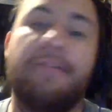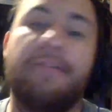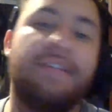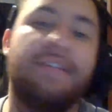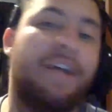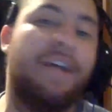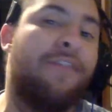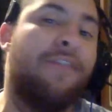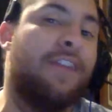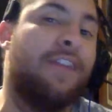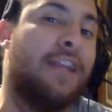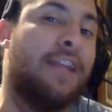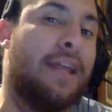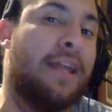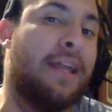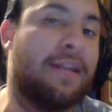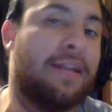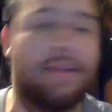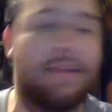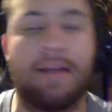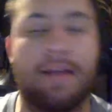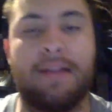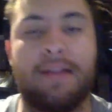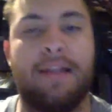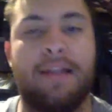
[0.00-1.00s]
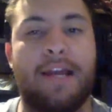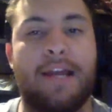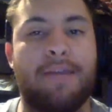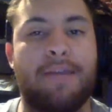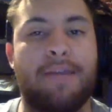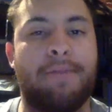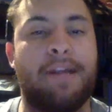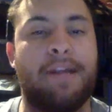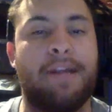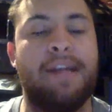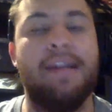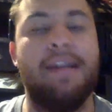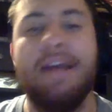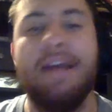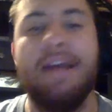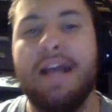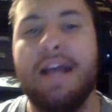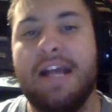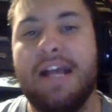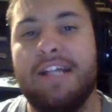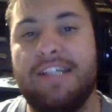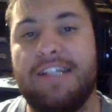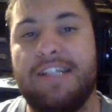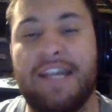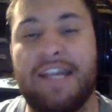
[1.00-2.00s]
Definitely click on the like button,
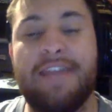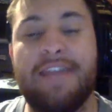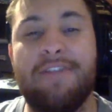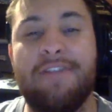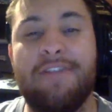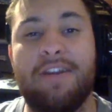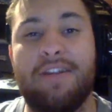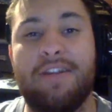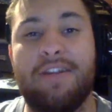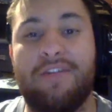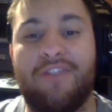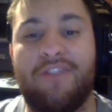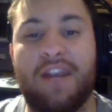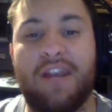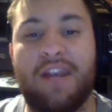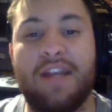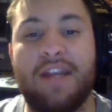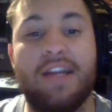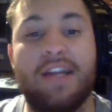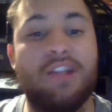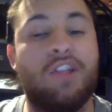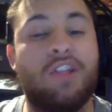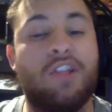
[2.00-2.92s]
share the video with a friend,